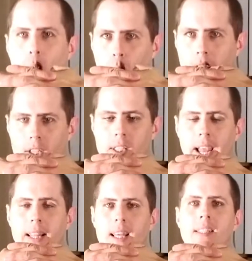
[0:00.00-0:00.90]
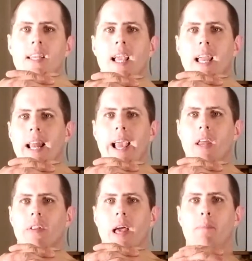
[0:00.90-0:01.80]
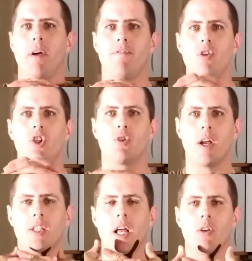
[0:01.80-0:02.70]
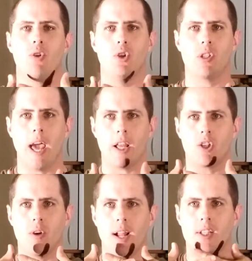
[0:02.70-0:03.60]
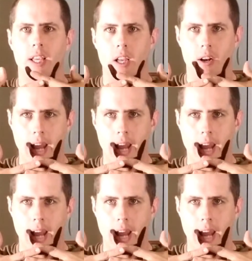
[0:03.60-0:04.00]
When it's like this, it can handle that. But if you stretch out and do static stretching, you're